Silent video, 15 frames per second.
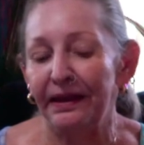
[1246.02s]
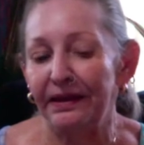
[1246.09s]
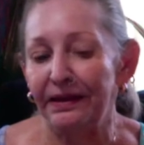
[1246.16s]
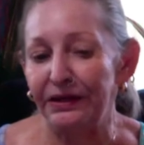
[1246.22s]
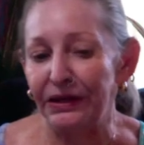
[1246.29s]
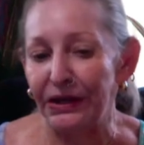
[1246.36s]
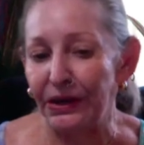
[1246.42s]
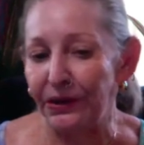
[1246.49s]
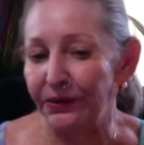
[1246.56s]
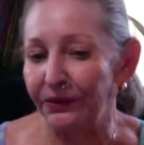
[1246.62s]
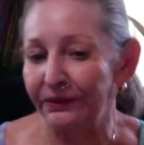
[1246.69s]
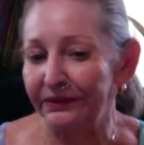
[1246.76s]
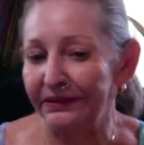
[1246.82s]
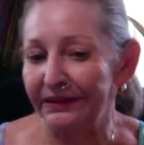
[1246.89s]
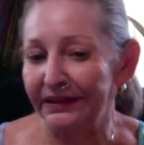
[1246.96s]

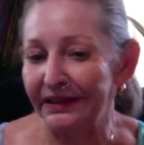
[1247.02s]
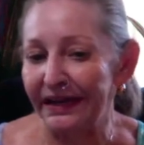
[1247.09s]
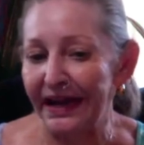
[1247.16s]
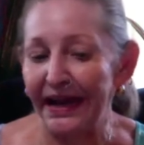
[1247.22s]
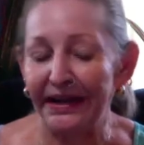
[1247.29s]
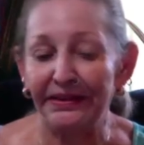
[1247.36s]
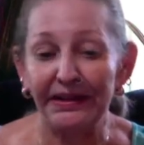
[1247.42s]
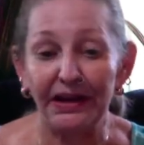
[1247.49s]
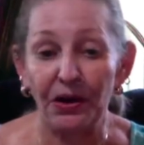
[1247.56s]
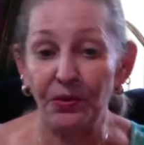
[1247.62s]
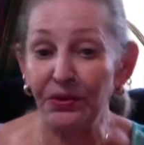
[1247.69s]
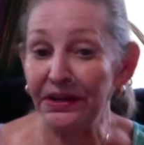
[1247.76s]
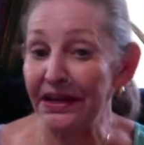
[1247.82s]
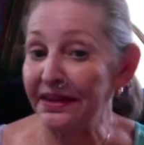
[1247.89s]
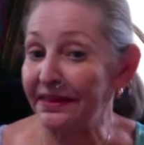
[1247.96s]
and the
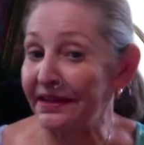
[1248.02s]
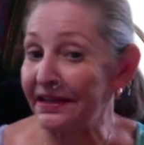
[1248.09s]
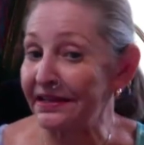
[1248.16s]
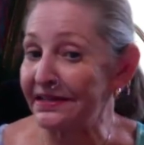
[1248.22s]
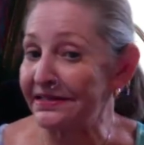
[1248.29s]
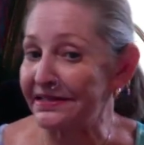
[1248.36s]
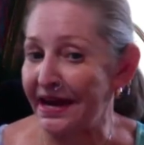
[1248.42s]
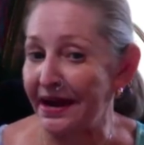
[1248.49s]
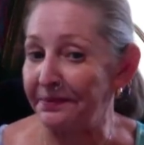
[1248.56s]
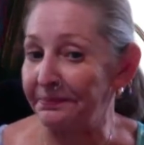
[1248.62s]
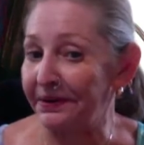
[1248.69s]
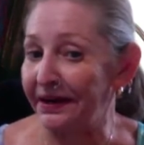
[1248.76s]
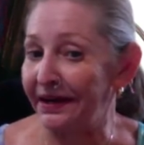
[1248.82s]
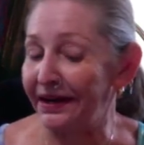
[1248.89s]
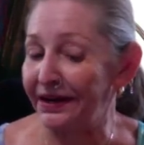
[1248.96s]
only thing that's
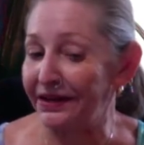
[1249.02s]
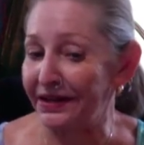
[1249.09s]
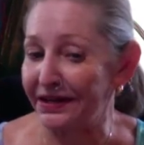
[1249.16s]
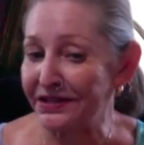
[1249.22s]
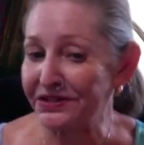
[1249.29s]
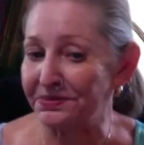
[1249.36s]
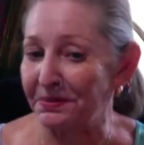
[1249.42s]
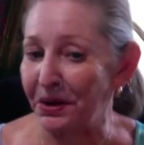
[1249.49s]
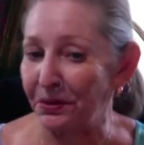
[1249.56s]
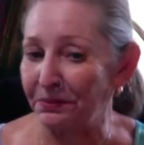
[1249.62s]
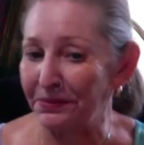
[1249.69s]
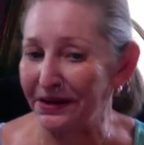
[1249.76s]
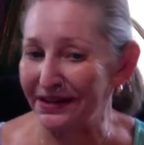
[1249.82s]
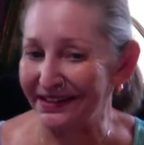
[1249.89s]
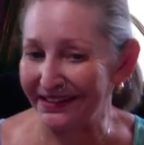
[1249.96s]
happening in this
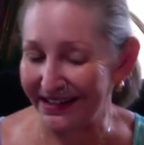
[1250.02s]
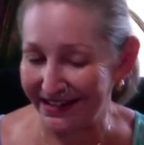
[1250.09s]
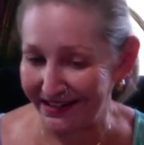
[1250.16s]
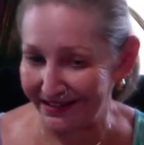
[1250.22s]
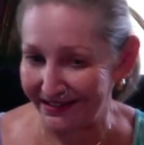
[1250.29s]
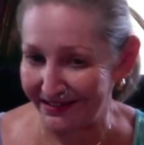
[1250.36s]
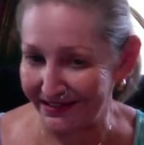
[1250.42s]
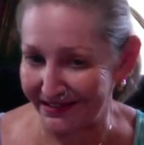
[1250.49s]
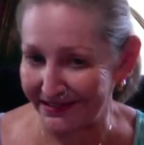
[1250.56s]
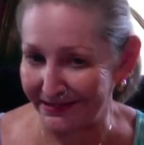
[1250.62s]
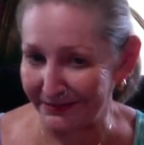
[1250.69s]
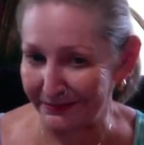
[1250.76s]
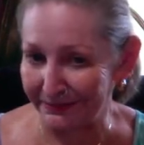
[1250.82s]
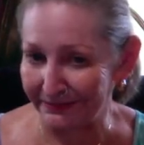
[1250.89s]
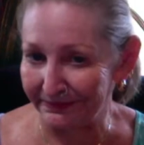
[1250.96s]
moment is
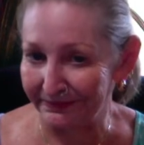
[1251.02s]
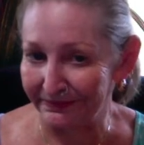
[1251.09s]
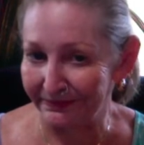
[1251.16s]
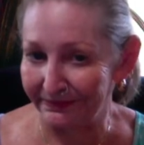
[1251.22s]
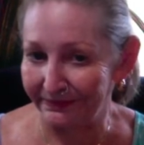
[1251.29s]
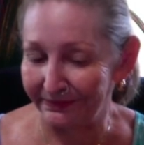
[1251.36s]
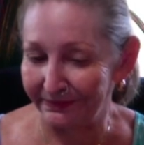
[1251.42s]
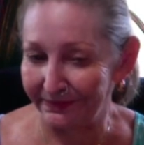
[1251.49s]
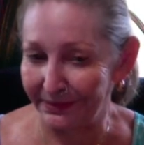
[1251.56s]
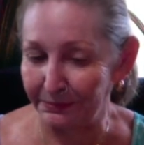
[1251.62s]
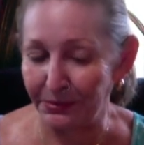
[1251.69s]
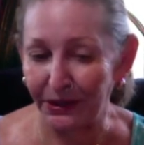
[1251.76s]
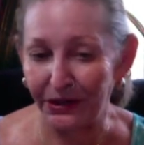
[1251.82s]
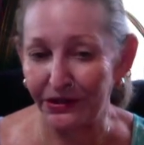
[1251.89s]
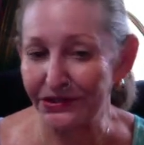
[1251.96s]

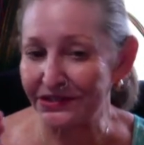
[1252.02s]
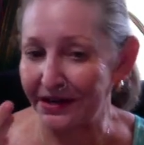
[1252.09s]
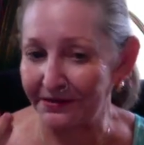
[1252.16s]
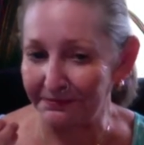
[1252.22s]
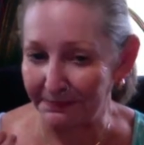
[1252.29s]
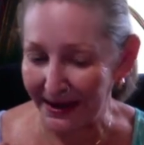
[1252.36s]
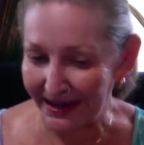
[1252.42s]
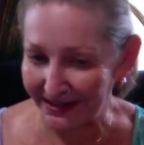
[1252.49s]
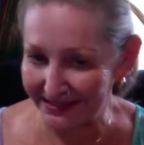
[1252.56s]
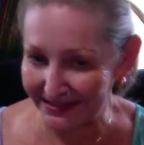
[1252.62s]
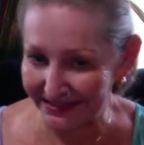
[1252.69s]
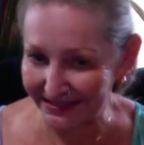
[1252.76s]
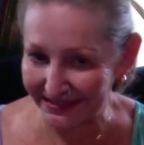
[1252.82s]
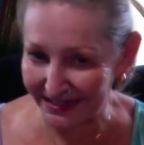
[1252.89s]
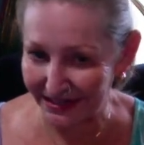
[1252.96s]
bring yourself back to
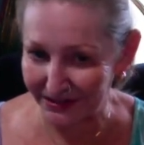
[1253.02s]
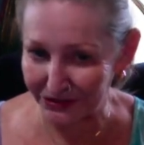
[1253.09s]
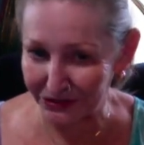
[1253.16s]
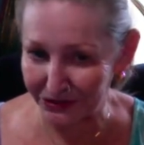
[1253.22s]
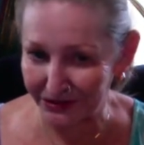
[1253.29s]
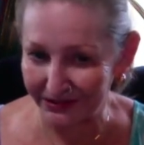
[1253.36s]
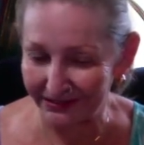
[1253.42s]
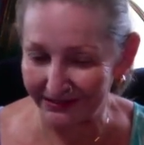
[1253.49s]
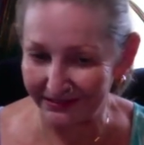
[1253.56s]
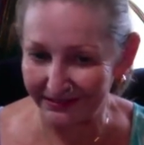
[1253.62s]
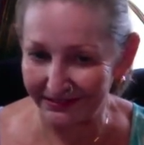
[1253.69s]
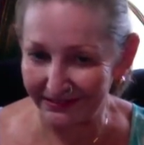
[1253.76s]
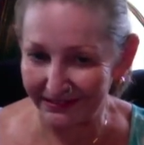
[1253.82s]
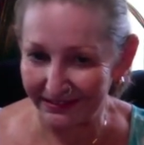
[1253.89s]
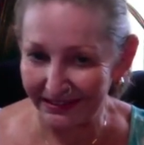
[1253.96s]
center.
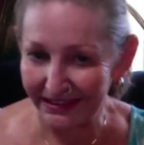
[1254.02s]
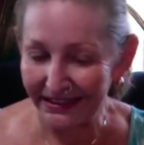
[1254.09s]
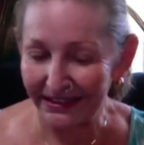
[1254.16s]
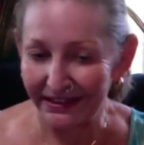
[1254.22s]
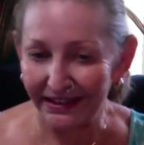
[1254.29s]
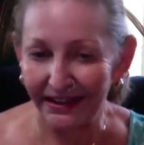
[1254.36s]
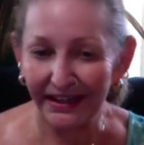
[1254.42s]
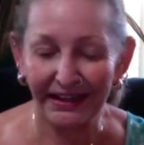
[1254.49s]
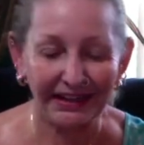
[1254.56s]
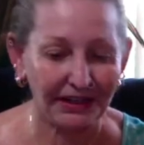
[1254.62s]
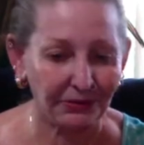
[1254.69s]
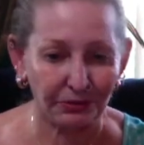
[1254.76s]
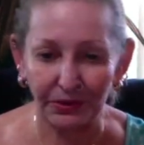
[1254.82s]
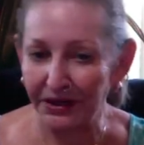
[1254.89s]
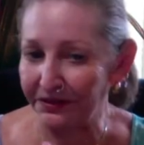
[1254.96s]
Get
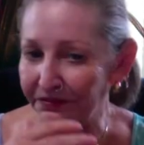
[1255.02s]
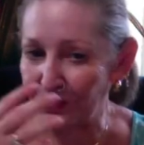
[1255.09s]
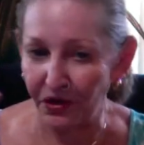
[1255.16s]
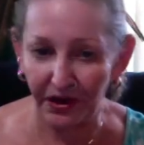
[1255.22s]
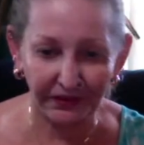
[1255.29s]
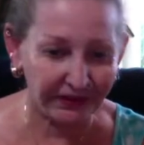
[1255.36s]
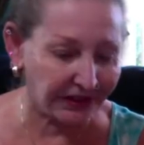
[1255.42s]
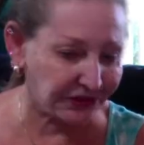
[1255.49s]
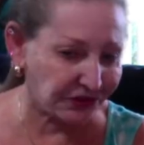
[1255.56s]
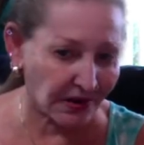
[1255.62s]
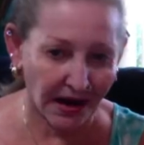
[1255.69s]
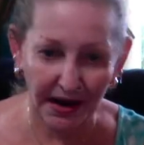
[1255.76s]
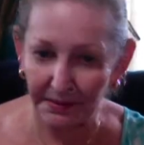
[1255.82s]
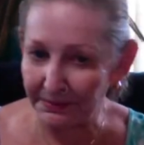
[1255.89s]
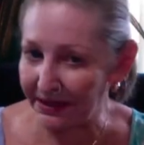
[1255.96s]
rid of all the
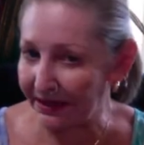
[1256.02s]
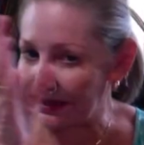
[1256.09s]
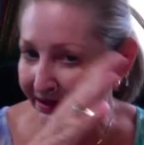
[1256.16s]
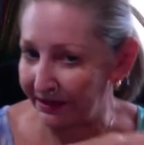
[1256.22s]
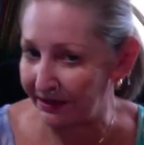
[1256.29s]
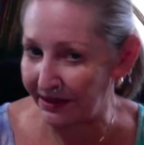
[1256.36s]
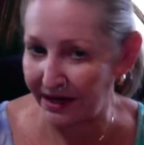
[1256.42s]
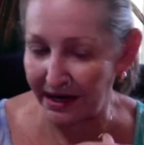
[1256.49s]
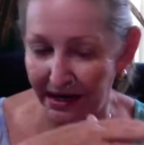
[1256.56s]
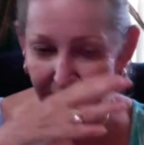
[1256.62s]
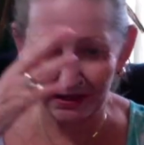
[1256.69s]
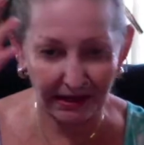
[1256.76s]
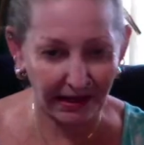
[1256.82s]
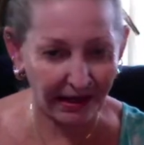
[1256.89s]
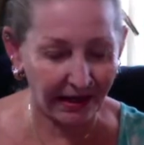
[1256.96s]
drama and
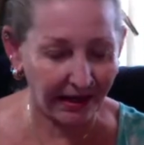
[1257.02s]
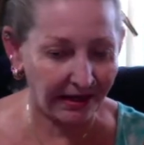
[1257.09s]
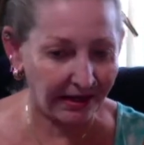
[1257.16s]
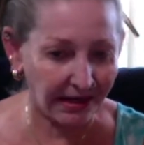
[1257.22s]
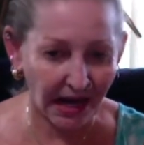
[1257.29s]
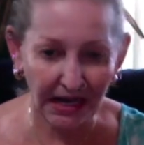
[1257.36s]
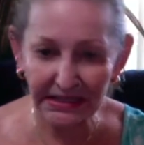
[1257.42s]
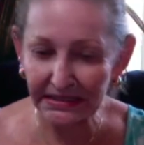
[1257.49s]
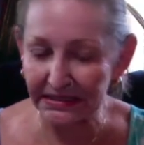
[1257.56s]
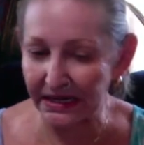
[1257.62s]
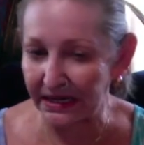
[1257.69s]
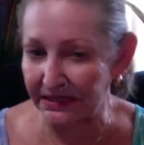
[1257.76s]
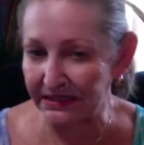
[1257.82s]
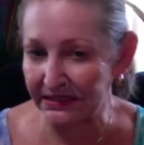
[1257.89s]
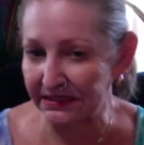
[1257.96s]

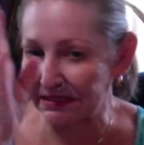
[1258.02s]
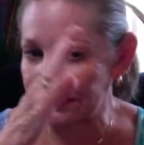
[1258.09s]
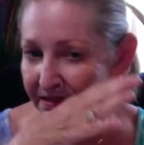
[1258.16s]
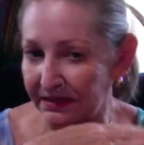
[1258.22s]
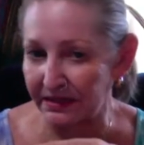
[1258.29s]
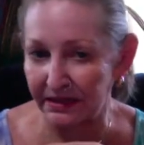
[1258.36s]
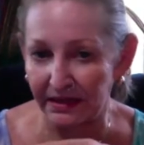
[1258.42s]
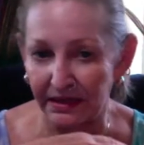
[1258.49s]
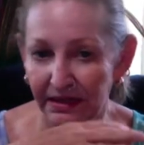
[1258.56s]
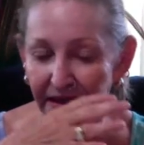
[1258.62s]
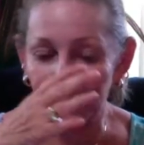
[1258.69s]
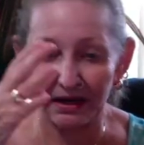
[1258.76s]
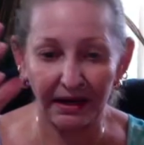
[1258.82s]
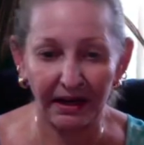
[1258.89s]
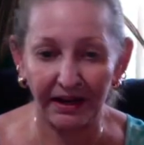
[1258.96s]
nonsense
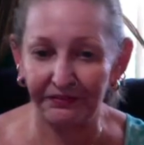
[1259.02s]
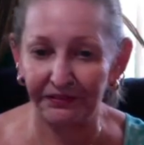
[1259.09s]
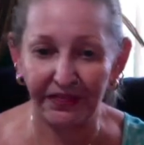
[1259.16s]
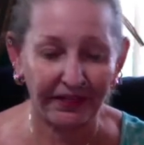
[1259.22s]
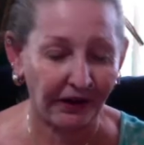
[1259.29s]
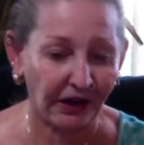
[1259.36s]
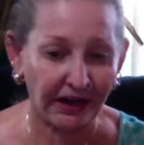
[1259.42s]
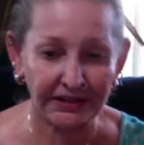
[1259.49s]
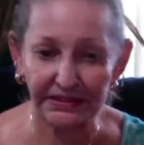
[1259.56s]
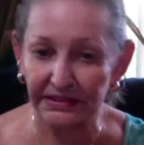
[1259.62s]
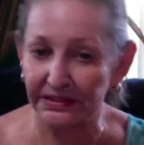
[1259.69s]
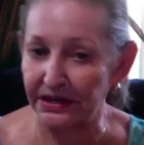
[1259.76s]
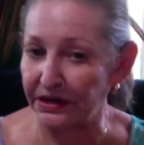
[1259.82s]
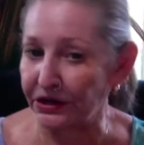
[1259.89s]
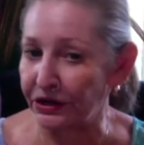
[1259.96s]
of thoughts
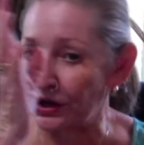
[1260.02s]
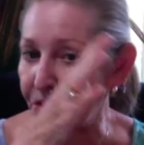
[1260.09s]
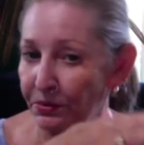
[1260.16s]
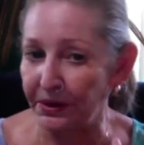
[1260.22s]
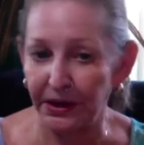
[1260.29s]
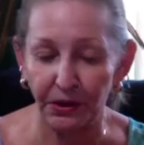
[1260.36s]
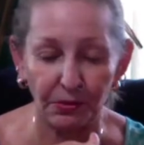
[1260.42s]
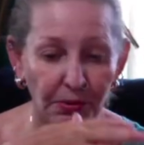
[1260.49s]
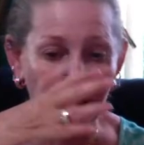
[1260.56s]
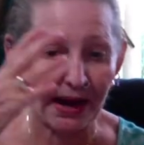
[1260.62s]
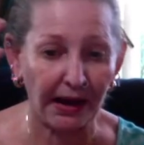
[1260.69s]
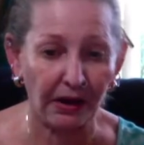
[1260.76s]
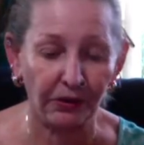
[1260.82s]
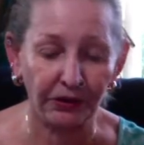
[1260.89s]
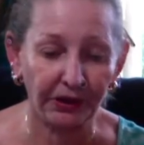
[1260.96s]
that are going
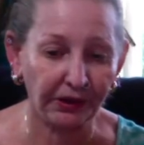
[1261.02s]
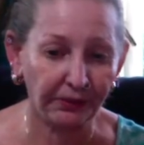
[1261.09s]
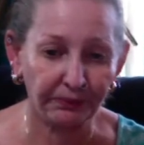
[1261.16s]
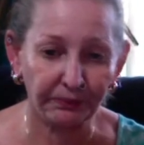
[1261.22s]
around